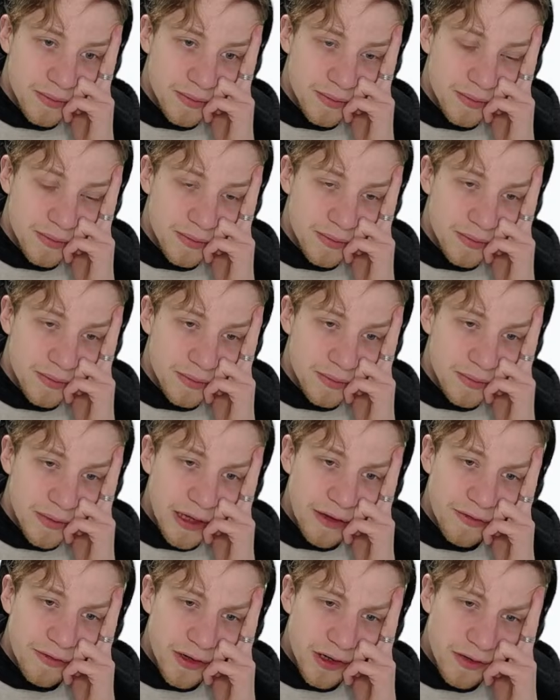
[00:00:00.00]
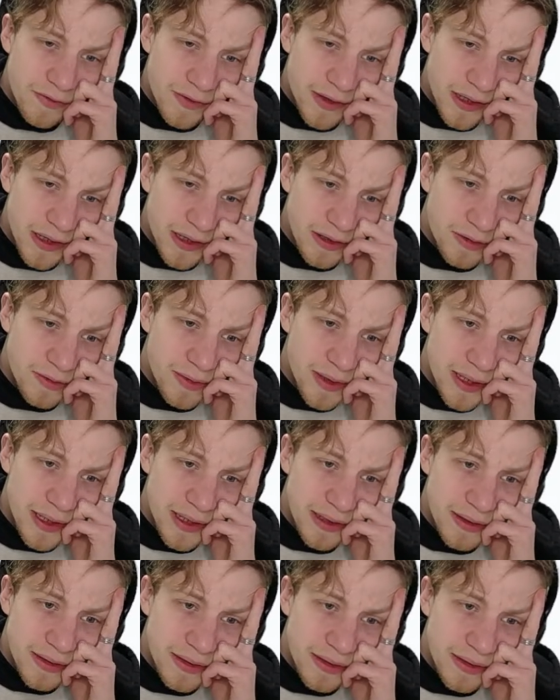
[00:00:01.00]
I don't think it
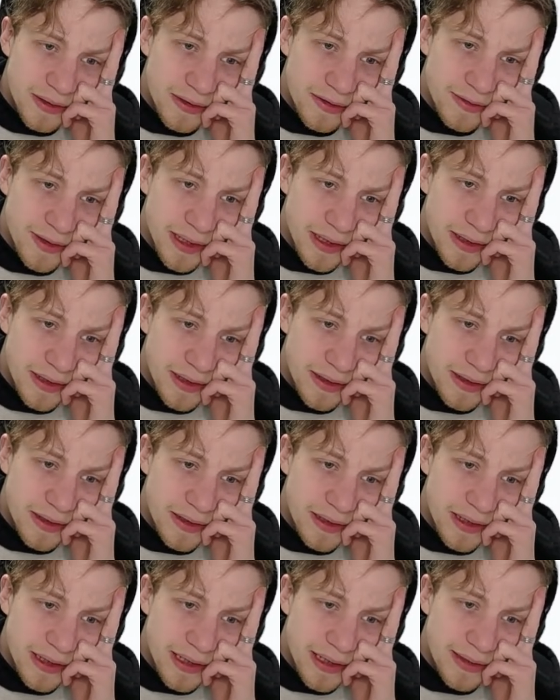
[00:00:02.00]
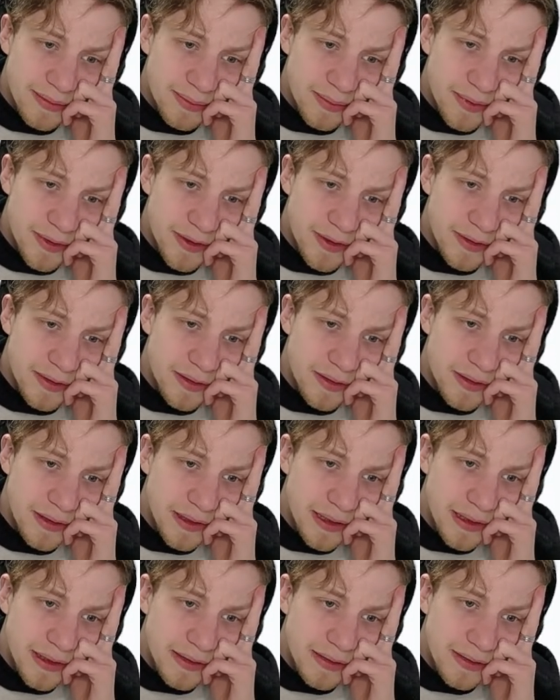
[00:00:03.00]
quite really
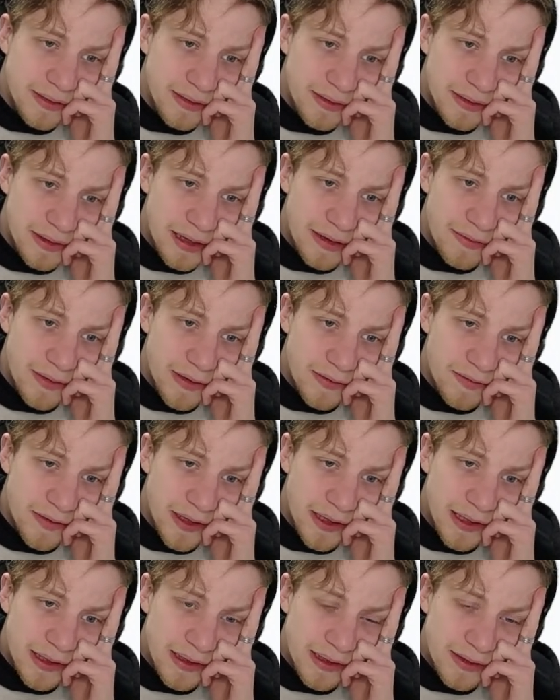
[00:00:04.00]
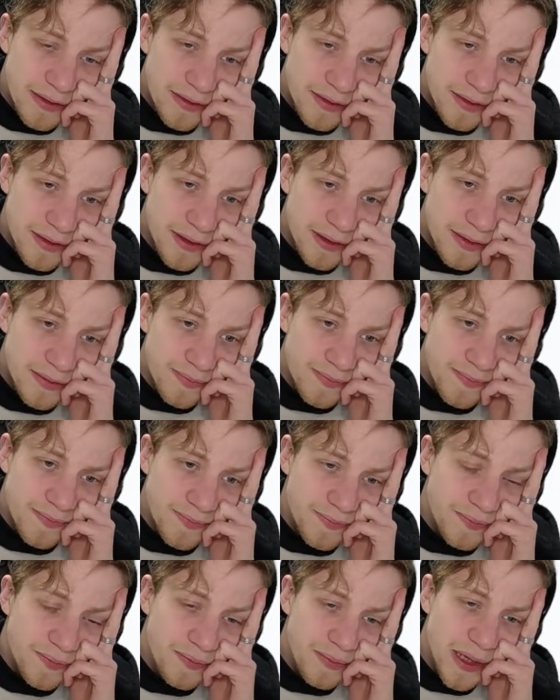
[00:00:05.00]
encapsulates everything. It doesn't.
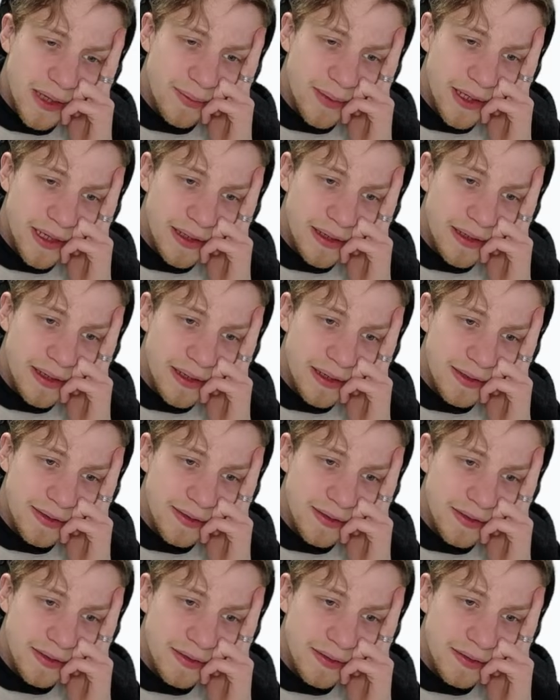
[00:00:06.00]
Maybe it does.